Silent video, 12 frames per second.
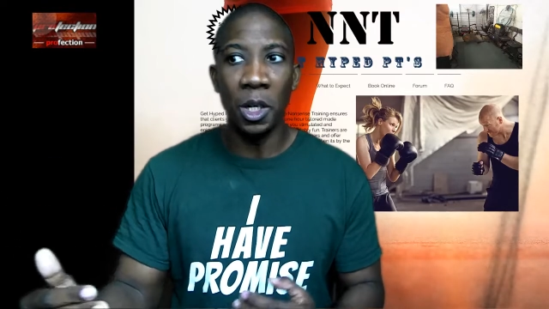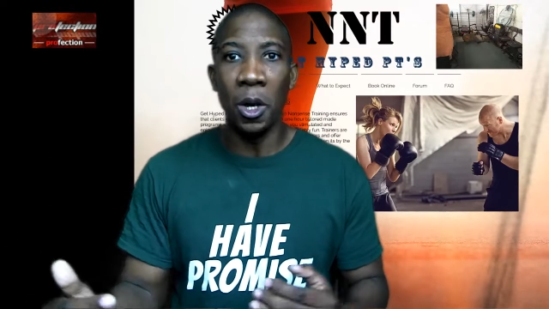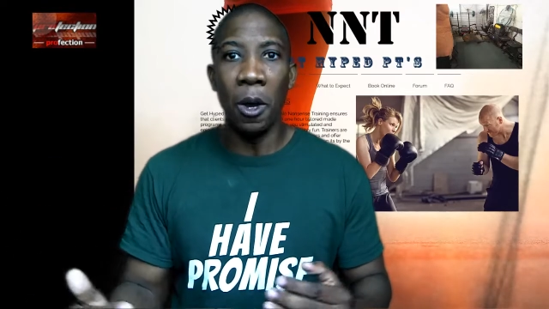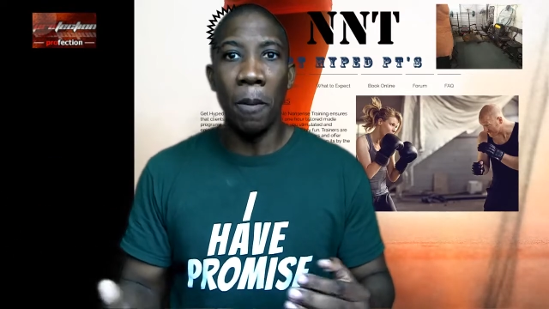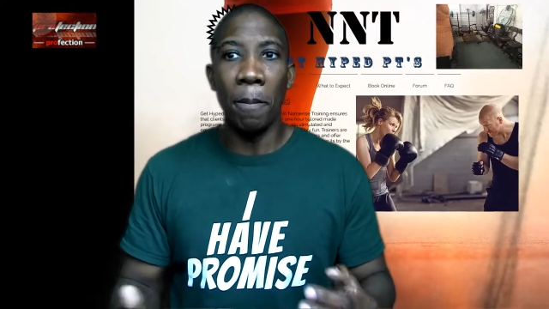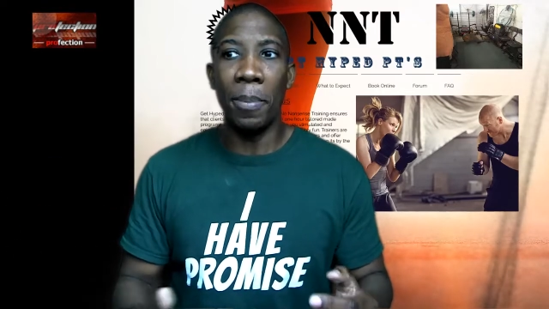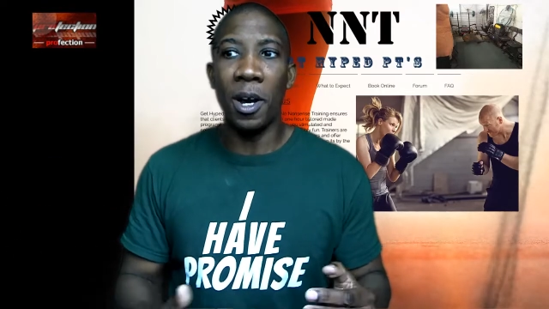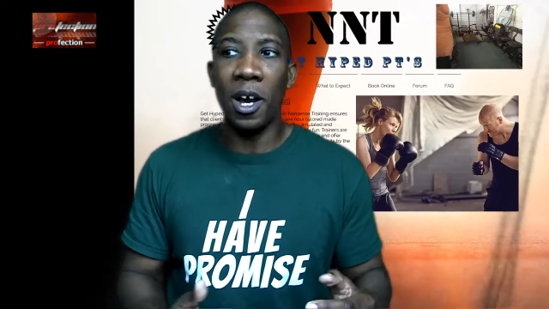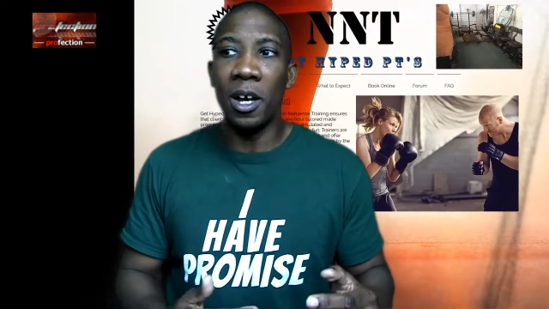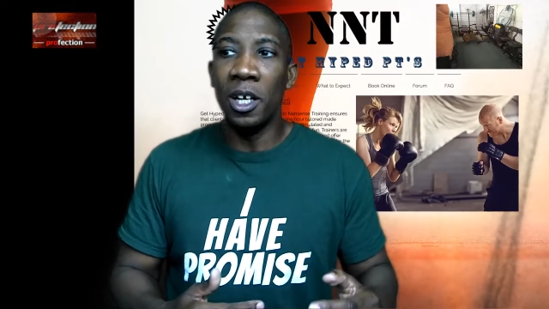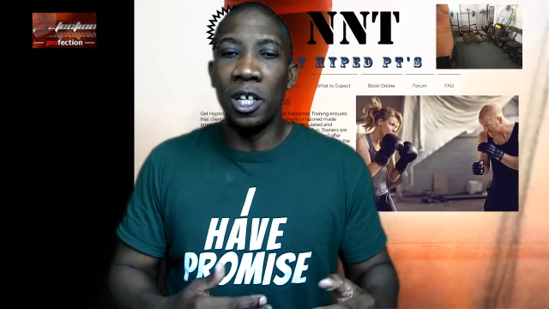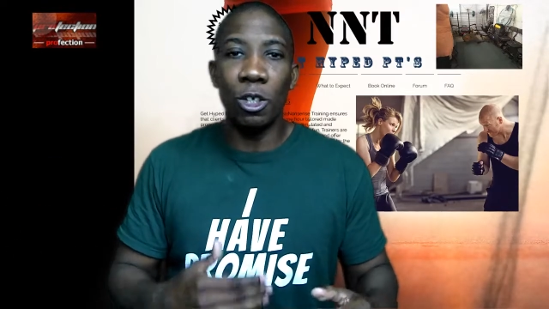but
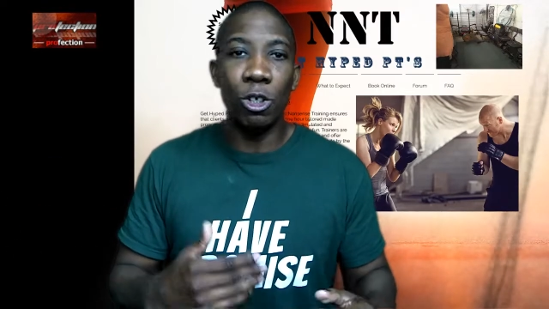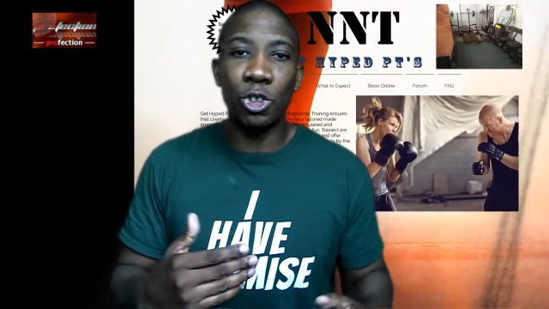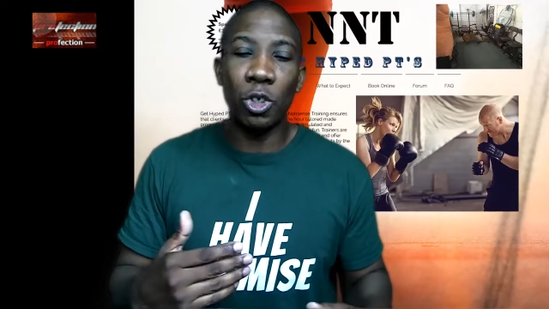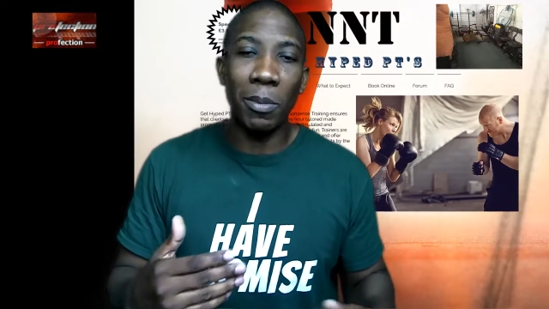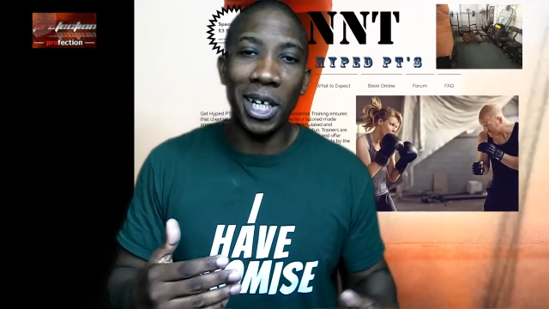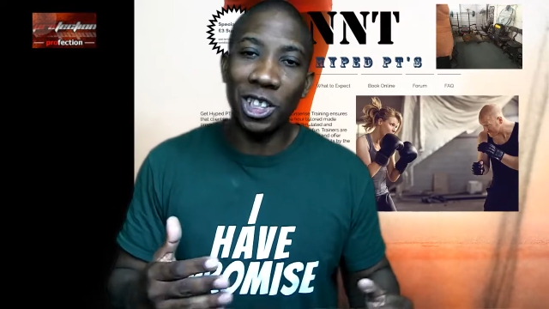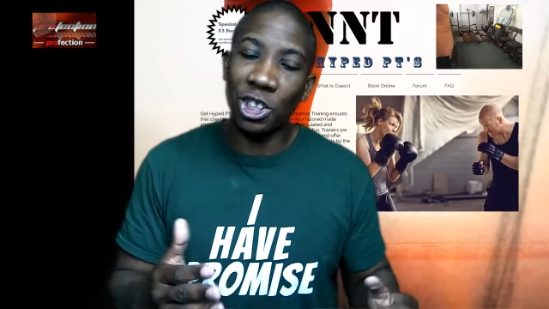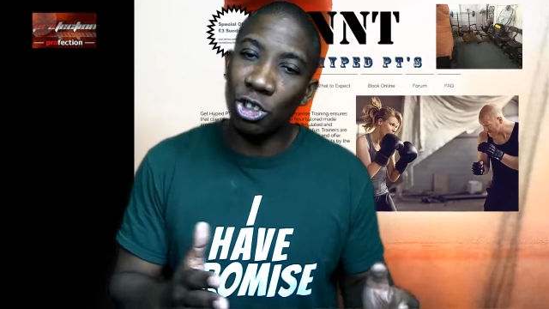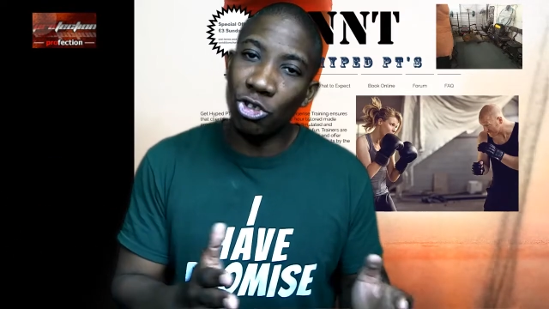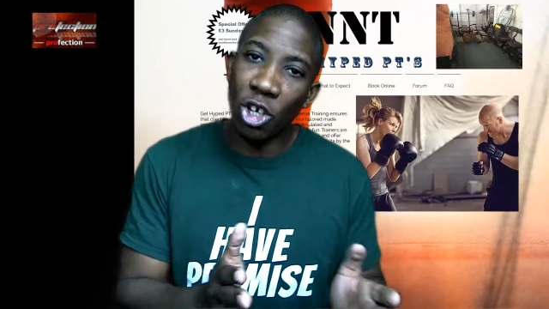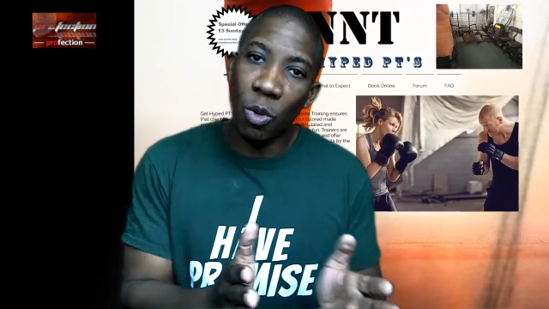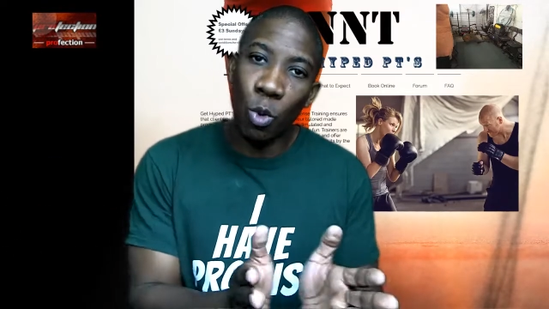little man
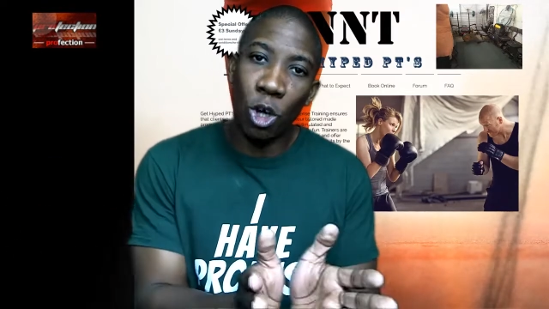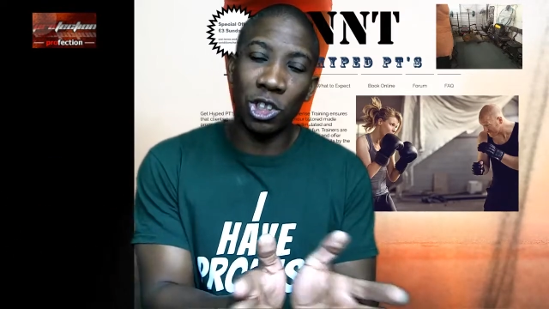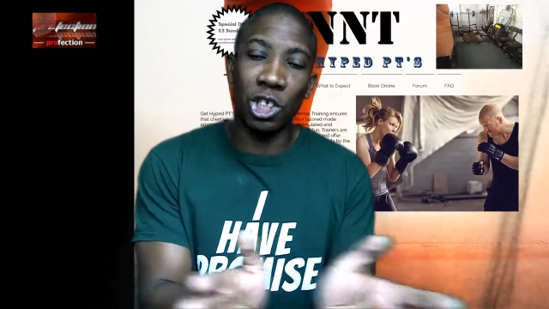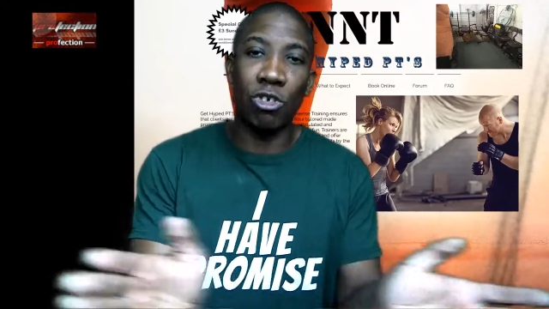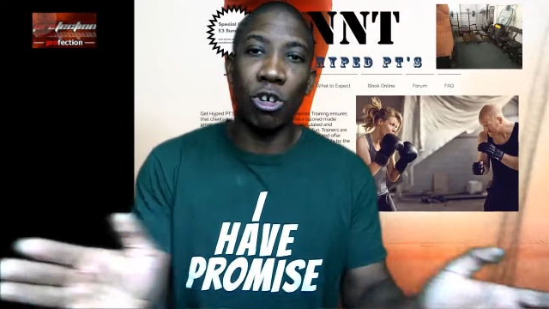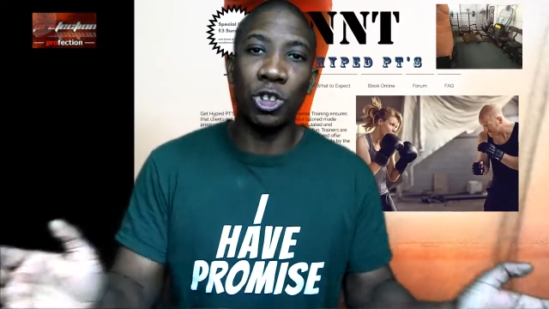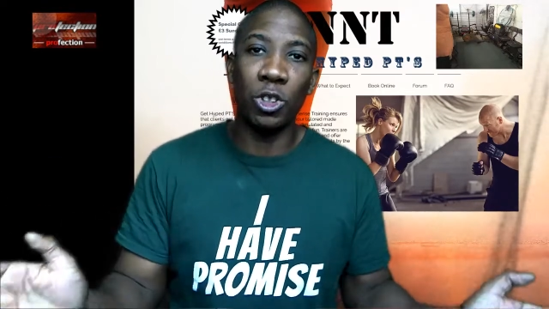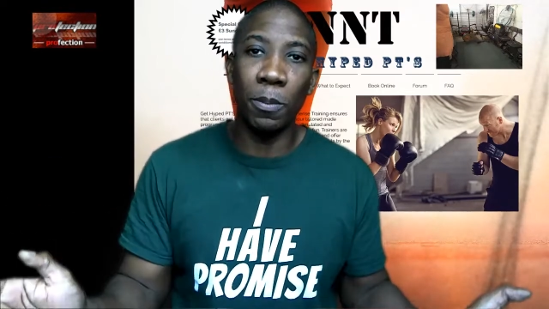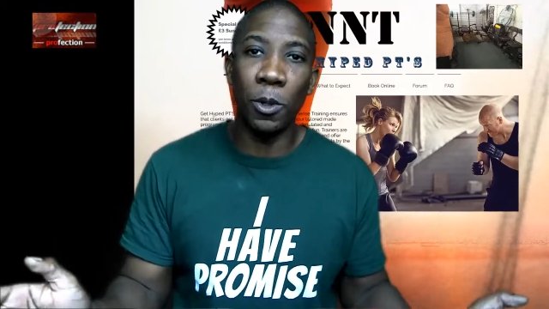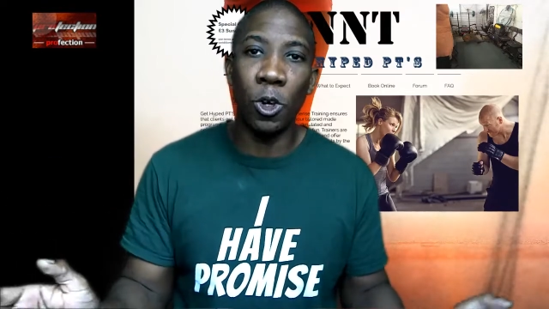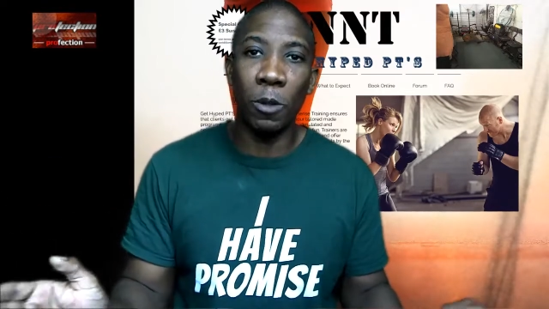syndrome works across the board,